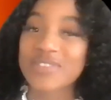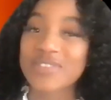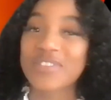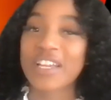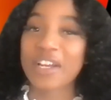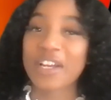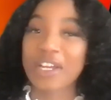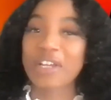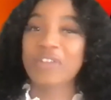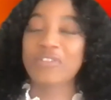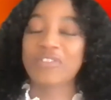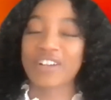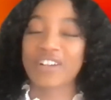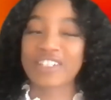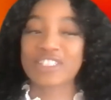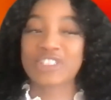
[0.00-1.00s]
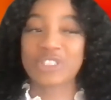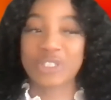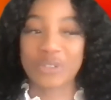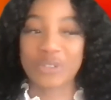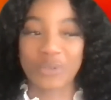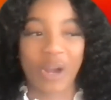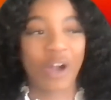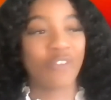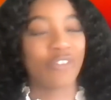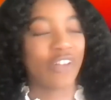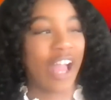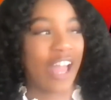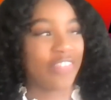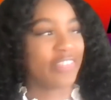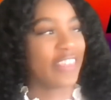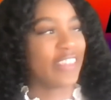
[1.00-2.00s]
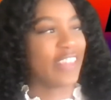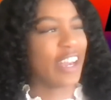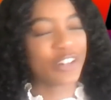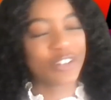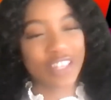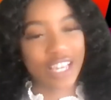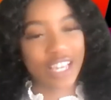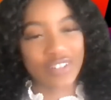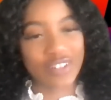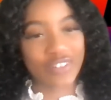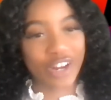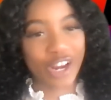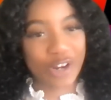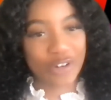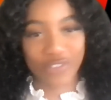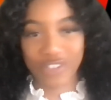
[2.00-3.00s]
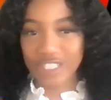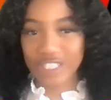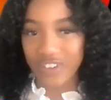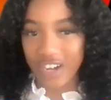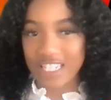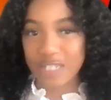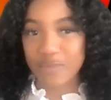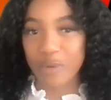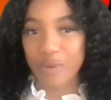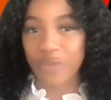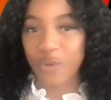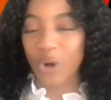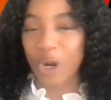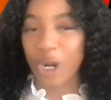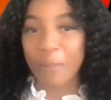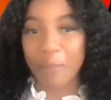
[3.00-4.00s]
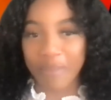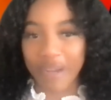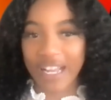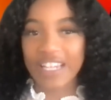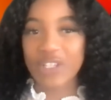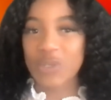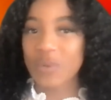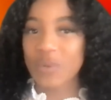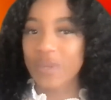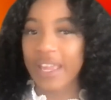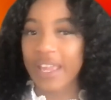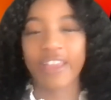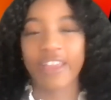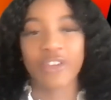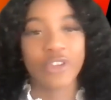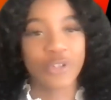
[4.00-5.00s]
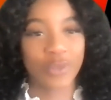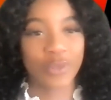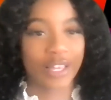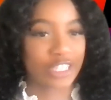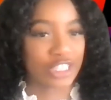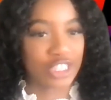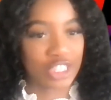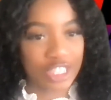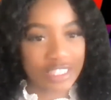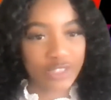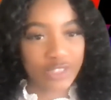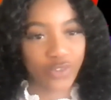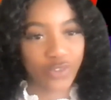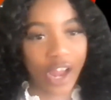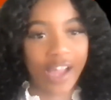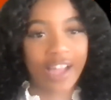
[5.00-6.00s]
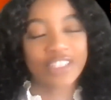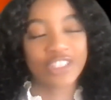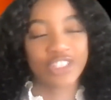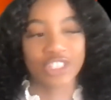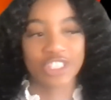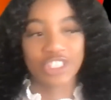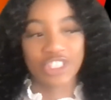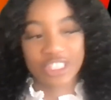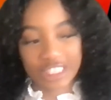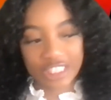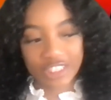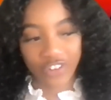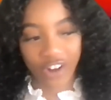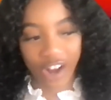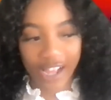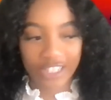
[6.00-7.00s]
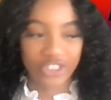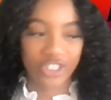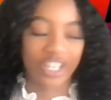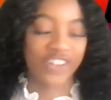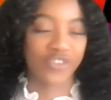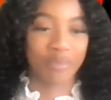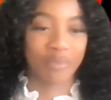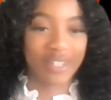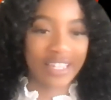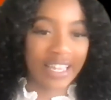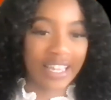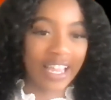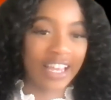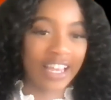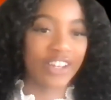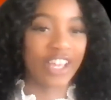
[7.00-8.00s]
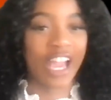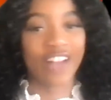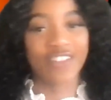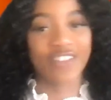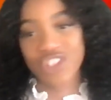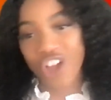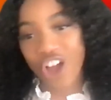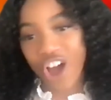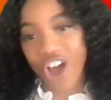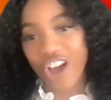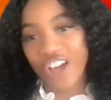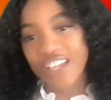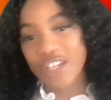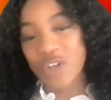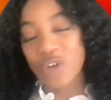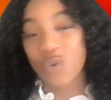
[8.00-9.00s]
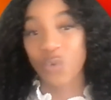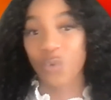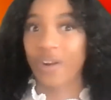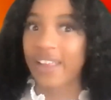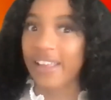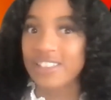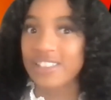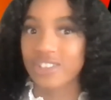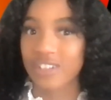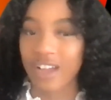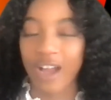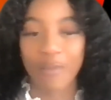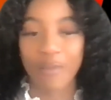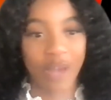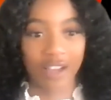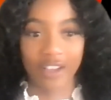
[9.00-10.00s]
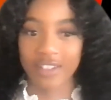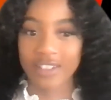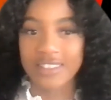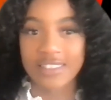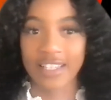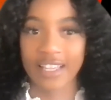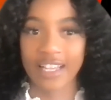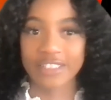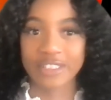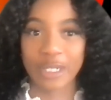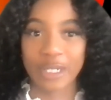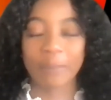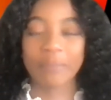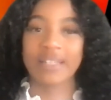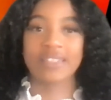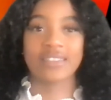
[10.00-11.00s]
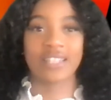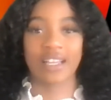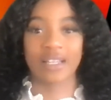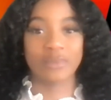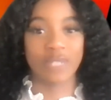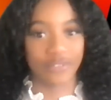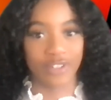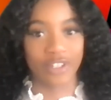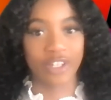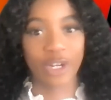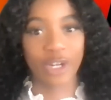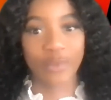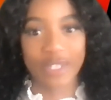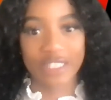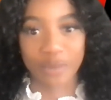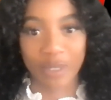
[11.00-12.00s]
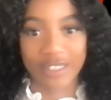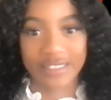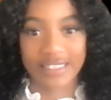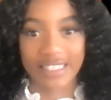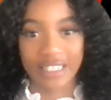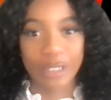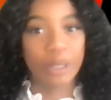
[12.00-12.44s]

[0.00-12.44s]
very, very true. I don't think I've ever heard French fries before, but you can. You could do like a cheese fry, chili cheese fries. You can have them plain. You can have salt, ranch. I'm not going to say ketchup because I am definitely a ranch person,